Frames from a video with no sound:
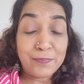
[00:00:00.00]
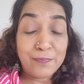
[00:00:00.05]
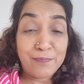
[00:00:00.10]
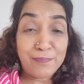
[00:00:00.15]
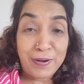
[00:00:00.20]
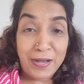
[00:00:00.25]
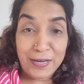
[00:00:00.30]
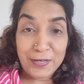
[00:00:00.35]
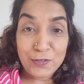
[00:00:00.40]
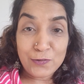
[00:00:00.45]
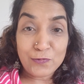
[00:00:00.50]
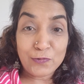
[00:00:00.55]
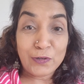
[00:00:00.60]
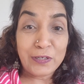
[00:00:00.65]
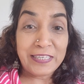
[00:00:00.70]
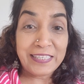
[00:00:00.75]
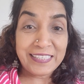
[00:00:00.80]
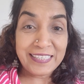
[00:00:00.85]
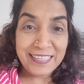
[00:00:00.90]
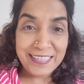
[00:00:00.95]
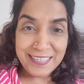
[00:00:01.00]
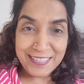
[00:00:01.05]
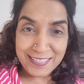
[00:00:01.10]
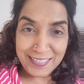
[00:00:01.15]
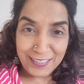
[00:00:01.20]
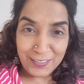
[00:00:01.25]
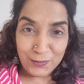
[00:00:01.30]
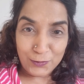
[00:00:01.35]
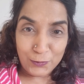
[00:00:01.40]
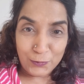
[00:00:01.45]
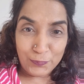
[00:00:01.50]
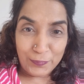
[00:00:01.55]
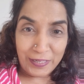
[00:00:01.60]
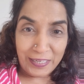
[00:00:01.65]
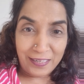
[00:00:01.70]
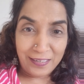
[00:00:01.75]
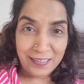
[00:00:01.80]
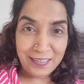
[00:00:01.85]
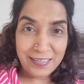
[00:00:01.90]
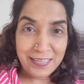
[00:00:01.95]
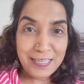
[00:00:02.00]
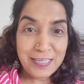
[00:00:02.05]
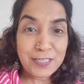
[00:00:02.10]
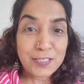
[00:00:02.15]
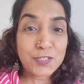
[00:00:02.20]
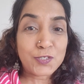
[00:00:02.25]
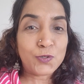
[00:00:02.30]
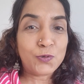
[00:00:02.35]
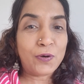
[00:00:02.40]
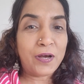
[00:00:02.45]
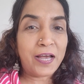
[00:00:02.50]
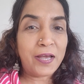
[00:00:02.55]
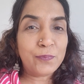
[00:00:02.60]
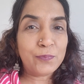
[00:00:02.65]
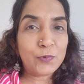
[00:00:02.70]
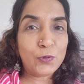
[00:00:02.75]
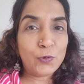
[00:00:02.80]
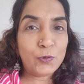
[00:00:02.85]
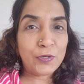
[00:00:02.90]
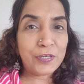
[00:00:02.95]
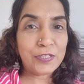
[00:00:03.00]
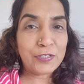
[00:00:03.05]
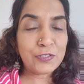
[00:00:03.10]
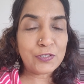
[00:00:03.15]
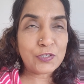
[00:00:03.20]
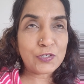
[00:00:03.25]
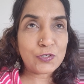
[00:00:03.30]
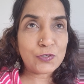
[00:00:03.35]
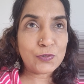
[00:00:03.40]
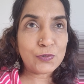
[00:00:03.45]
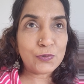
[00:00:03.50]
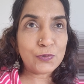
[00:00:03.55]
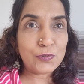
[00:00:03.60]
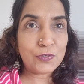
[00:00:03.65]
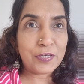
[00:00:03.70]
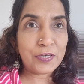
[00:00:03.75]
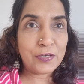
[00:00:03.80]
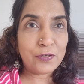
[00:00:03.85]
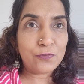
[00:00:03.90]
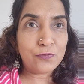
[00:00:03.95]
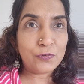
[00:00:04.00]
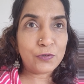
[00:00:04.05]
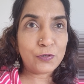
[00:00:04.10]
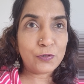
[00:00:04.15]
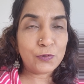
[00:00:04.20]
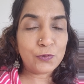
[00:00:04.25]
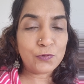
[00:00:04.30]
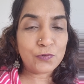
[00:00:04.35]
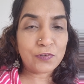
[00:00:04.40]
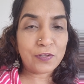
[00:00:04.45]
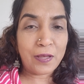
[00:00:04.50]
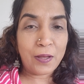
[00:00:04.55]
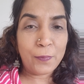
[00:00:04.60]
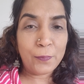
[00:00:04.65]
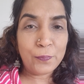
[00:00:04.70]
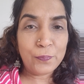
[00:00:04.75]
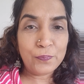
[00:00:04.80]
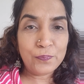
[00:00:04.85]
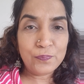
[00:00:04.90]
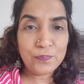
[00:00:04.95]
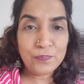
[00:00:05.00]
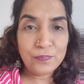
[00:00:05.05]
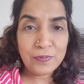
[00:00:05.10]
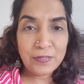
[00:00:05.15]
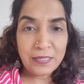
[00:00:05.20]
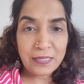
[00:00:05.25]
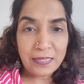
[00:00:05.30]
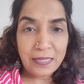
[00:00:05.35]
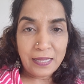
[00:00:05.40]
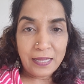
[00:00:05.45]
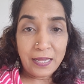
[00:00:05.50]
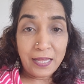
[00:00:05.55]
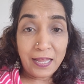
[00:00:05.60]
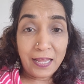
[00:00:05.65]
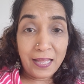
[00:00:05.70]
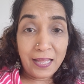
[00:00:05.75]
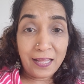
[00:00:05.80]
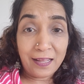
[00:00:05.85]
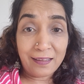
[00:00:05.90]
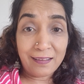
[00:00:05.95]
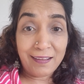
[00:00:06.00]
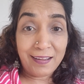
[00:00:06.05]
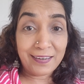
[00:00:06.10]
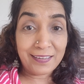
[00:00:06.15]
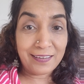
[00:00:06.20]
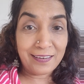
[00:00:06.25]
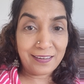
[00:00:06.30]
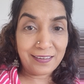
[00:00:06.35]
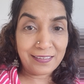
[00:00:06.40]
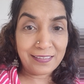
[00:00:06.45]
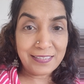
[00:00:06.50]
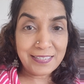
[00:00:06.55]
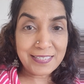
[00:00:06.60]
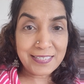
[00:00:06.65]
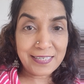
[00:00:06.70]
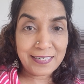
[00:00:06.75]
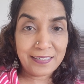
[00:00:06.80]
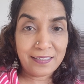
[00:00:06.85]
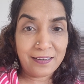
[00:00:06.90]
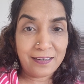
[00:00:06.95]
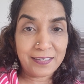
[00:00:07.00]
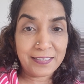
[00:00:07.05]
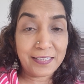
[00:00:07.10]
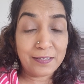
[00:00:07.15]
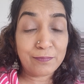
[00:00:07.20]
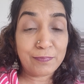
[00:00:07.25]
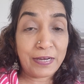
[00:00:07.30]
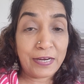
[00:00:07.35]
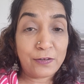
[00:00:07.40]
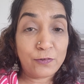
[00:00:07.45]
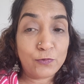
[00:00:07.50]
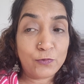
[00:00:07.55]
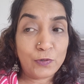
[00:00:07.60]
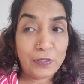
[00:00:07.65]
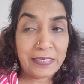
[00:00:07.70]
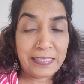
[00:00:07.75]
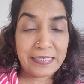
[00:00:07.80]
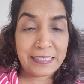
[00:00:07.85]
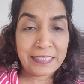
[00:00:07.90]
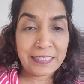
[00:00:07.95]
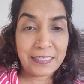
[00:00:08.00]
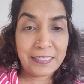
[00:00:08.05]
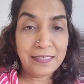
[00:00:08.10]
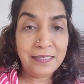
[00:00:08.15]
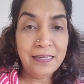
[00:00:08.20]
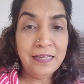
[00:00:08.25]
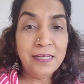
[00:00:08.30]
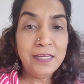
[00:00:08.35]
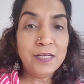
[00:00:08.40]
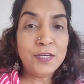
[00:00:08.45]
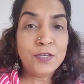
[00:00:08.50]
mindfully eating your meal. So I'm going to give you some guidelines regarding mindful eating.